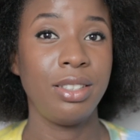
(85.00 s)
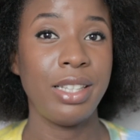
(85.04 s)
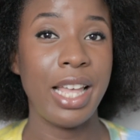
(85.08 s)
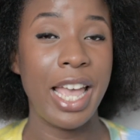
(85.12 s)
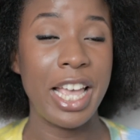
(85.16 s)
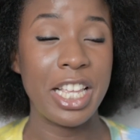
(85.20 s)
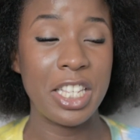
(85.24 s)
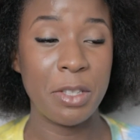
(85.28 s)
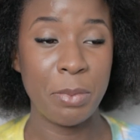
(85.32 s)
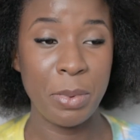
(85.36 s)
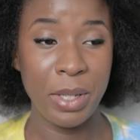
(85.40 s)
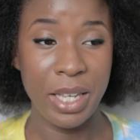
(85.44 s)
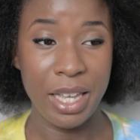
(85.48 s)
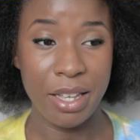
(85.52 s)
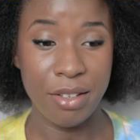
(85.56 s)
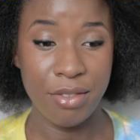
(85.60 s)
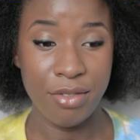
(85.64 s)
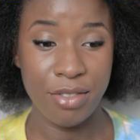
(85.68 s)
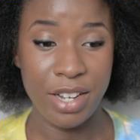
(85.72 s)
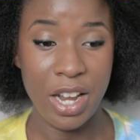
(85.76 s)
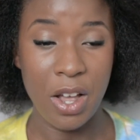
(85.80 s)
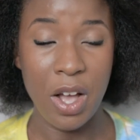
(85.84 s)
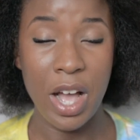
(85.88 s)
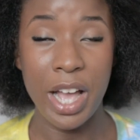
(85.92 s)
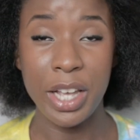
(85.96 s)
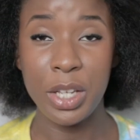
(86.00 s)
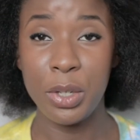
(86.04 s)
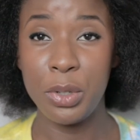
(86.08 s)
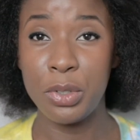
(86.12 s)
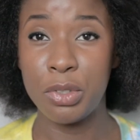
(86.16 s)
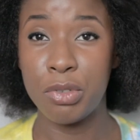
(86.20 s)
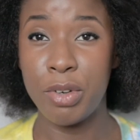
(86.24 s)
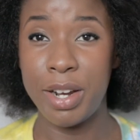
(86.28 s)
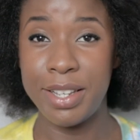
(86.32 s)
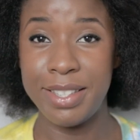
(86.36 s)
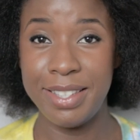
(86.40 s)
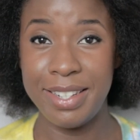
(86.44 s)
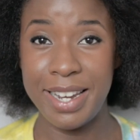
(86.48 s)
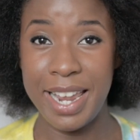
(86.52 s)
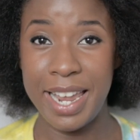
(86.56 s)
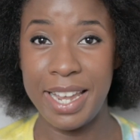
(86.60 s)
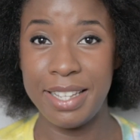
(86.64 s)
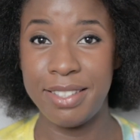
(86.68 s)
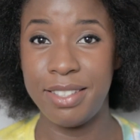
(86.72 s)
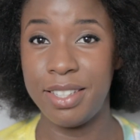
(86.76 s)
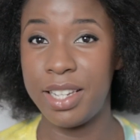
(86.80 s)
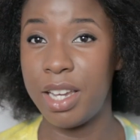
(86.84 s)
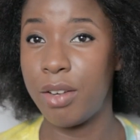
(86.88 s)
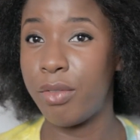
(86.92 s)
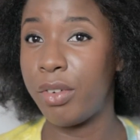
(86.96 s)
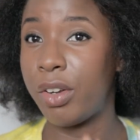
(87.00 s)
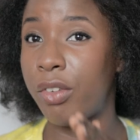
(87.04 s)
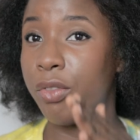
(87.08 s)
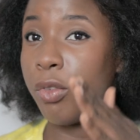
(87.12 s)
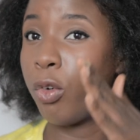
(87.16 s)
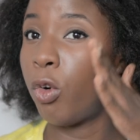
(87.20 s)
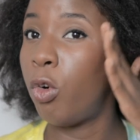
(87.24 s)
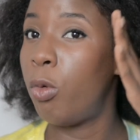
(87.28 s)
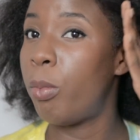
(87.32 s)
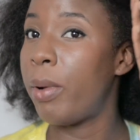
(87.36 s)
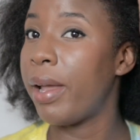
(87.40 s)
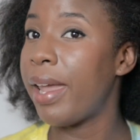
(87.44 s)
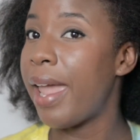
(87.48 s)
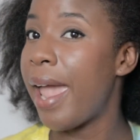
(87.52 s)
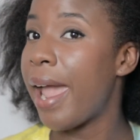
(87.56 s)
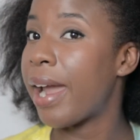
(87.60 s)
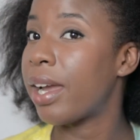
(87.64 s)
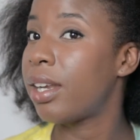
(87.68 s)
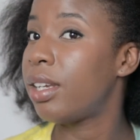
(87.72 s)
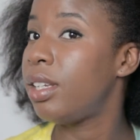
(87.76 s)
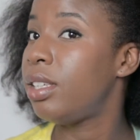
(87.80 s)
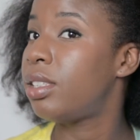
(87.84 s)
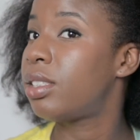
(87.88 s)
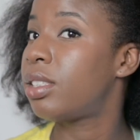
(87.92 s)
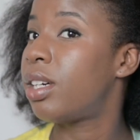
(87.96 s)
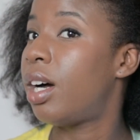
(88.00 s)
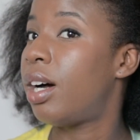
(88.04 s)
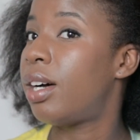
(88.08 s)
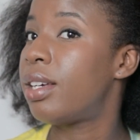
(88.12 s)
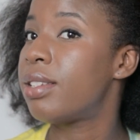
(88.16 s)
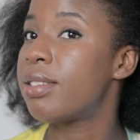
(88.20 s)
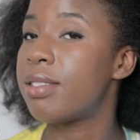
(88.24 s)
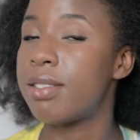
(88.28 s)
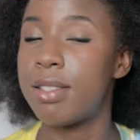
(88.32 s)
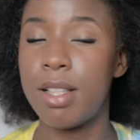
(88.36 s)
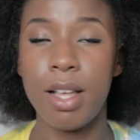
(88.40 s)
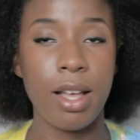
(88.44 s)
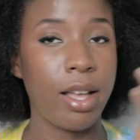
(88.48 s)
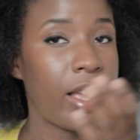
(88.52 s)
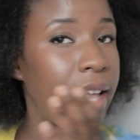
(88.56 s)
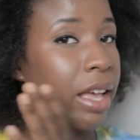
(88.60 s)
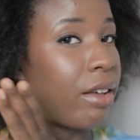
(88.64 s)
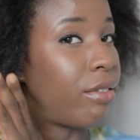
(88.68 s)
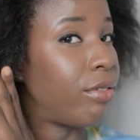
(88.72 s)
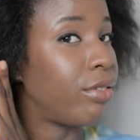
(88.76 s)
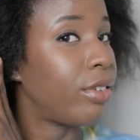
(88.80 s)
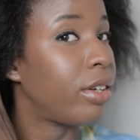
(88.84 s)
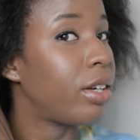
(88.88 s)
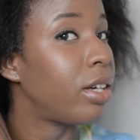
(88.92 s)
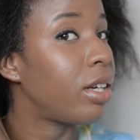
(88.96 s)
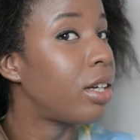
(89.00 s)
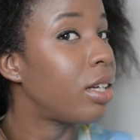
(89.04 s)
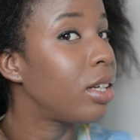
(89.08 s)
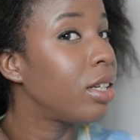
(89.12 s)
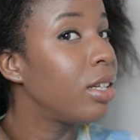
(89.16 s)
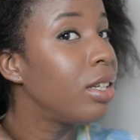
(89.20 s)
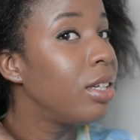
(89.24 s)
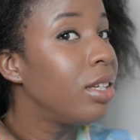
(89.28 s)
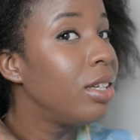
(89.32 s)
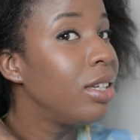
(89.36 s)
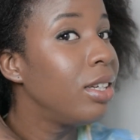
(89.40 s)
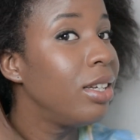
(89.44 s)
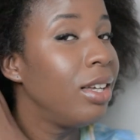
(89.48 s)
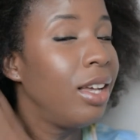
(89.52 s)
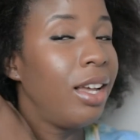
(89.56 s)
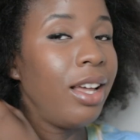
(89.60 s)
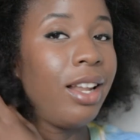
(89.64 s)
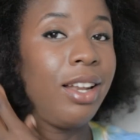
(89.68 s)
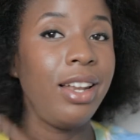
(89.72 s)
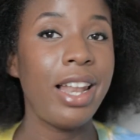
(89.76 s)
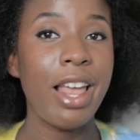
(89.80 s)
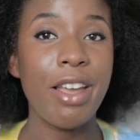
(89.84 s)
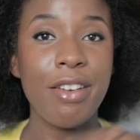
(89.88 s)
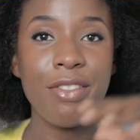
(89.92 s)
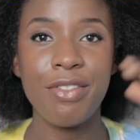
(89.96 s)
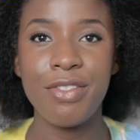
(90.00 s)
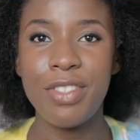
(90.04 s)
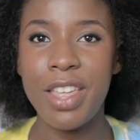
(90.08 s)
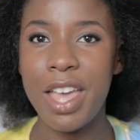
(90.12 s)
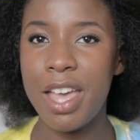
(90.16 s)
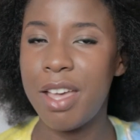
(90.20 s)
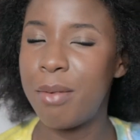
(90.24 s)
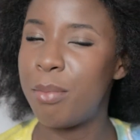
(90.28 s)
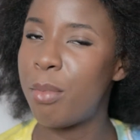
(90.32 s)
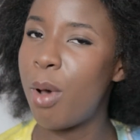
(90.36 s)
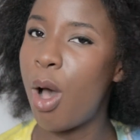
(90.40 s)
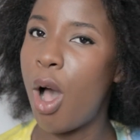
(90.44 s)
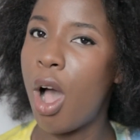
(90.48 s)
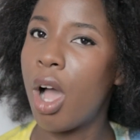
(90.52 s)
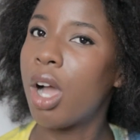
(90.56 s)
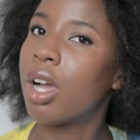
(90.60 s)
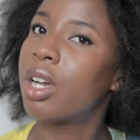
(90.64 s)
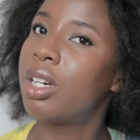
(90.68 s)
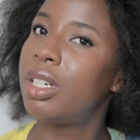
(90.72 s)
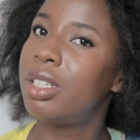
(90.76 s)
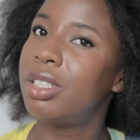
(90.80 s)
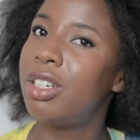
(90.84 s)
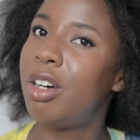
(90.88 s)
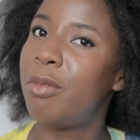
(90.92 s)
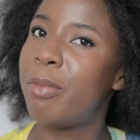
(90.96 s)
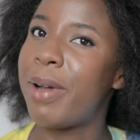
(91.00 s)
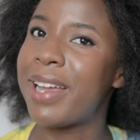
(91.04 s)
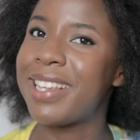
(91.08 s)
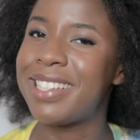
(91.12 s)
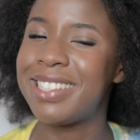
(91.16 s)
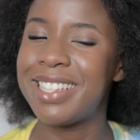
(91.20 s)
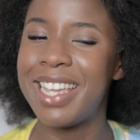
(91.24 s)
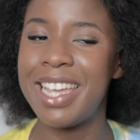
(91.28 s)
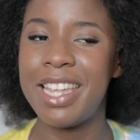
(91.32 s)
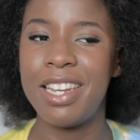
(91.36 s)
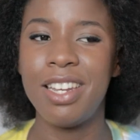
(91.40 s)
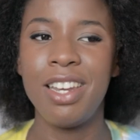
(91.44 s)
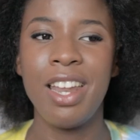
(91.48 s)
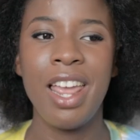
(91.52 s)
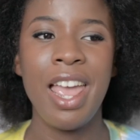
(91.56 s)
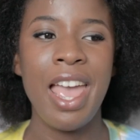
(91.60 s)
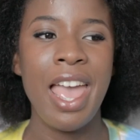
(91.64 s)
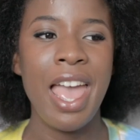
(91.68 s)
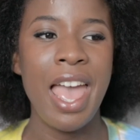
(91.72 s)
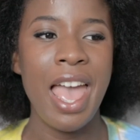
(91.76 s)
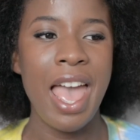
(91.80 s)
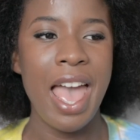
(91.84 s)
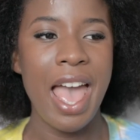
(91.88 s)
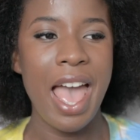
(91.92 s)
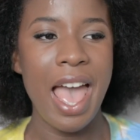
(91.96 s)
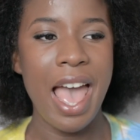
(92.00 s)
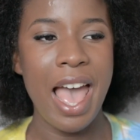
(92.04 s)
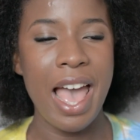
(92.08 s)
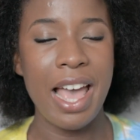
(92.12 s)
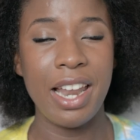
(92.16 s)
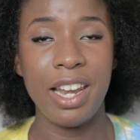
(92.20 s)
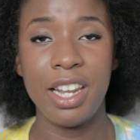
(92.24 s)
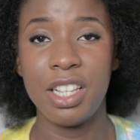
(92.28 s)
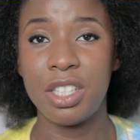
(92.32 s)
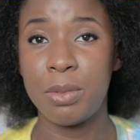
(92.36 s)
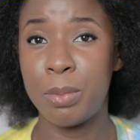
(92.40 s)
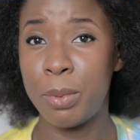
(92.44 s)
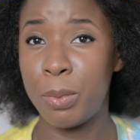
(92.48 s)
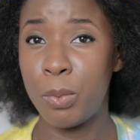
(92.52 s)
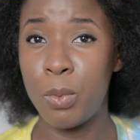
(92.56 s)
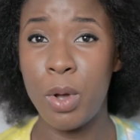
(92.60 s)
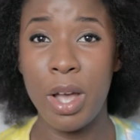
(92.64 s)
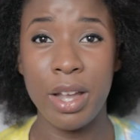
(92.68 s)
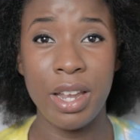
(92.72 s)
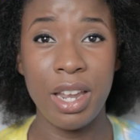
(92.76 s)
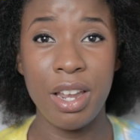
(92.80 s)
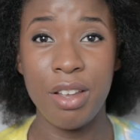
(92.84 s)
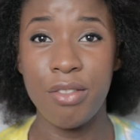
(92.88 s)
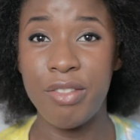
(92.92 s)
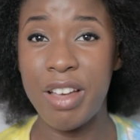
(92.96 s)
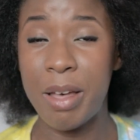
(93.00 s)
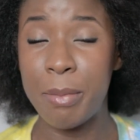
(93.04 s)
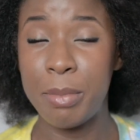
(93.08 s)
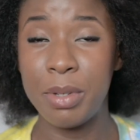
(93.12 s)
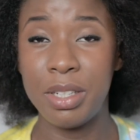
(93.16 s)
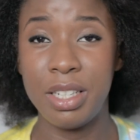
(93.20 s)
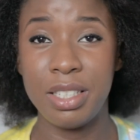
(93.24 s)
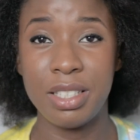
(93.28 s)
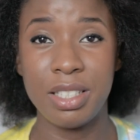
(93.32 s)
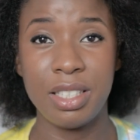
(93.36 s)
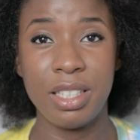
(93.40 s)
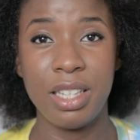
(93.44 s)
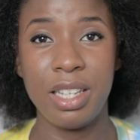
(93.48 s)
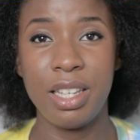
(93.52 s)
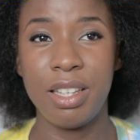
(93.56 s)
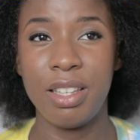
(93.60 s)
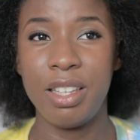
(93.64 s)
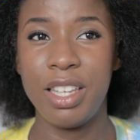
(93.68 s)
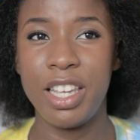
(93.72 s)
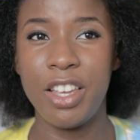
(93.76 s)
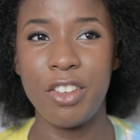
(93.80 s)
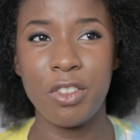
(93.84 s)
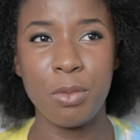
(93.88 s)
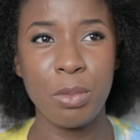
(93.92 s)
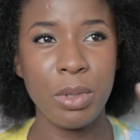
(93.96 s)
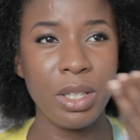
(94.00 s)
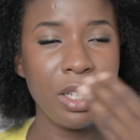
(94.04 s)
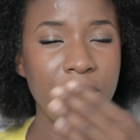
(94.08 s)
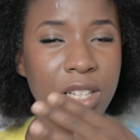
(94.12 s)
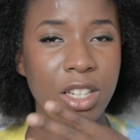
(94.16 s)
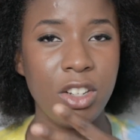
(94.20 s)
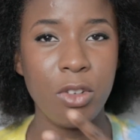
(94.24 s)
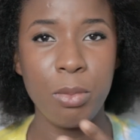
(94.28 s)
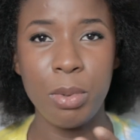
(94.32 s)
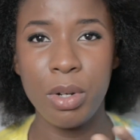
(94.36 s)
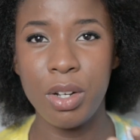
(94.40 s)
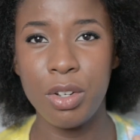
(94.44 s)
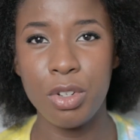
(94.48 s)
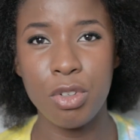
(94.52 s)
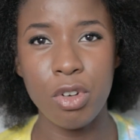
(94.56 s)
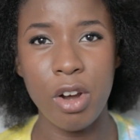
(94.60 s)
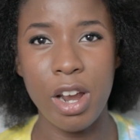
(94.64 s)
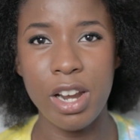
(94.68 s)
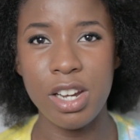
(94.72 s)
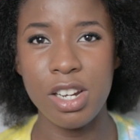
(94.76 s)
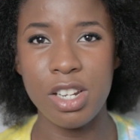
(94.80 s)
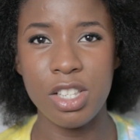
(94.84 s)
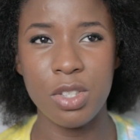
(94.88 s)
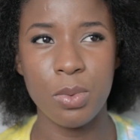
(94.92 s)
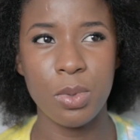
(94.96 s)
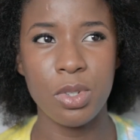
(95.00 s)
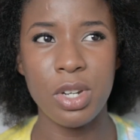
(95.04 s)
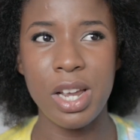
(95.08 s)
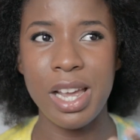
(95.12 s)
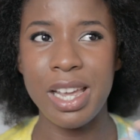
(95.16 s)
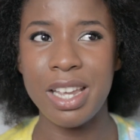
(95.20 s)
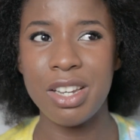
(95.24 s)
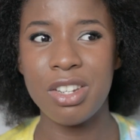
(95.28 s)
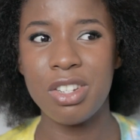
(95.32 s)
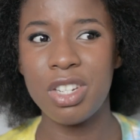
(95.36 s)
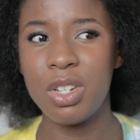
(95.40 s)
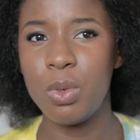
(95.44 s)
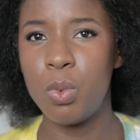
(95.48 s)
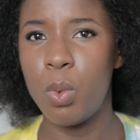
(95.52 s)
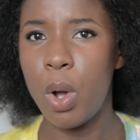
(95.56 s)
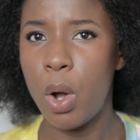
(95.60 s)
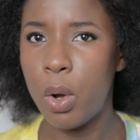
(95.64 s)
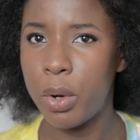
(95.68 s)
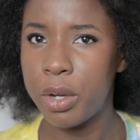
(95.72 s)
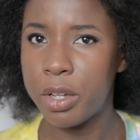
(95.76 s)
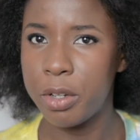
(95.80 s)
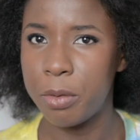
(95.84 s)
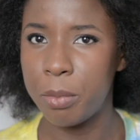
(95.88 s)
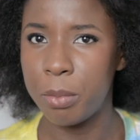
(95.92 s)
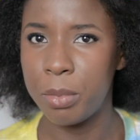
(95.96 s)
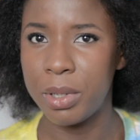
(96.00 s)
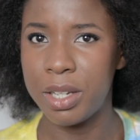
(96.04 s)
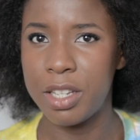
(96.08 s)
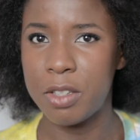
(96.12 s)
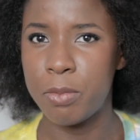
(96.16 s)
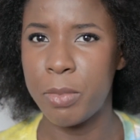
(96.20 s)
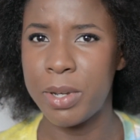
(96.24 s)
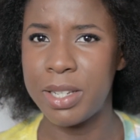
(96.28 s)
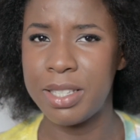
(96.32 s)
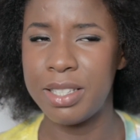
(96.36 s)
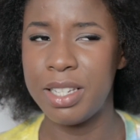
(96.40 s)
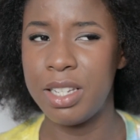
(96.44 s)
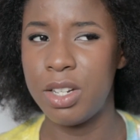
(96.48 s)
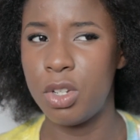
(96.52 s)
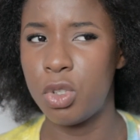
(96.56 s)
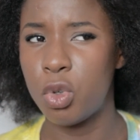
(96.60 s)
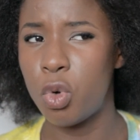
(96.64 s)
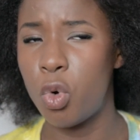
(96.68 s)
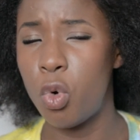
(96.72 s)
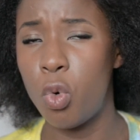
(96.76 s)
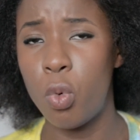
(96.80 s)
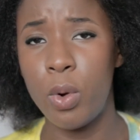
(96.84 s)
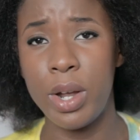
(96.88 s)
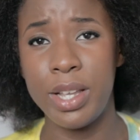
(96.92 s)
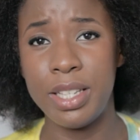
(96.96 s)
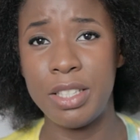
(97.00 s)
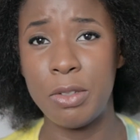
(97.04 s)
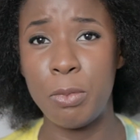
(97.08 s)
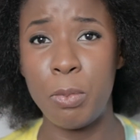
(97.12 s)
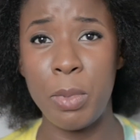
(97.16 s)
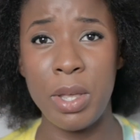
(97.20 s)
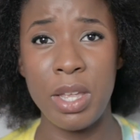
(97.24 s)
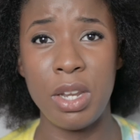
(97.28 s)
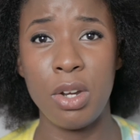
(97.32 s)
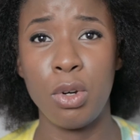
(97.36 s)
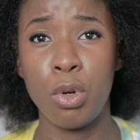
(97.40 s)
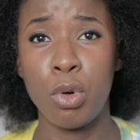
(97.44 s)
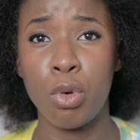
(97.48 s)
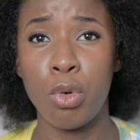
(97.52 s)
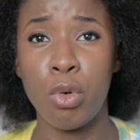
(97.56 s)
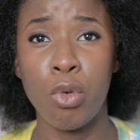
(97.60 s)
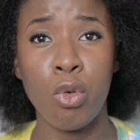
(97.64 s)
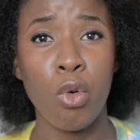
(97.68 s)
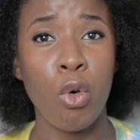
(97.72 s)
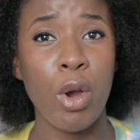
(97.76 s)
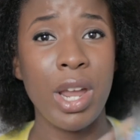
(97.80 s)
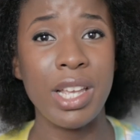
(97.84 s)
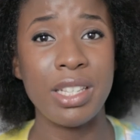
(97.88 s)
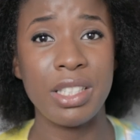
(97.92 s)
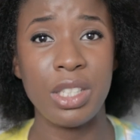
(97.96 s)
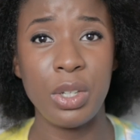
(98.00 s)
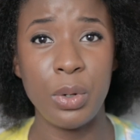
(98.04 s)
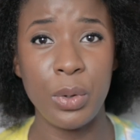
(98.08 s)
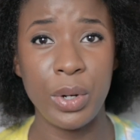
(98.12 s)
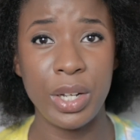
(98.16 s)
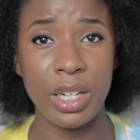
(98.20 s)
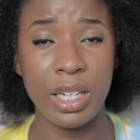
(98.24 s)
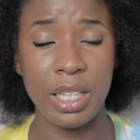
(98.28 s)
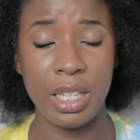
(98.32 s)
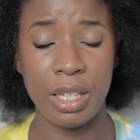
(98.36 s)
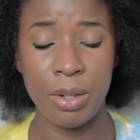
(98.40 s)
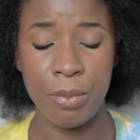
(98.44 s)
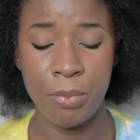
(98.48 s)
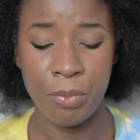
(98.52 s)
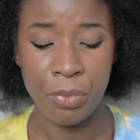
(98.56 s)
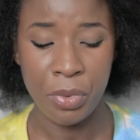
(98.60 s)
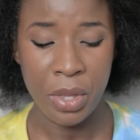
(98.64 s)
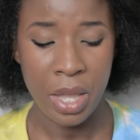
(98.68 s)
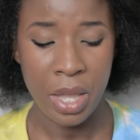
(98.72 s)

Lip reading: SPF. Now I use Retin A to get rid of all my acne scars that have left their mark on my skin, and it's been working fabulously. It gives me a little bit of dryness, which I actually welcome because my skin has always been crazy oily.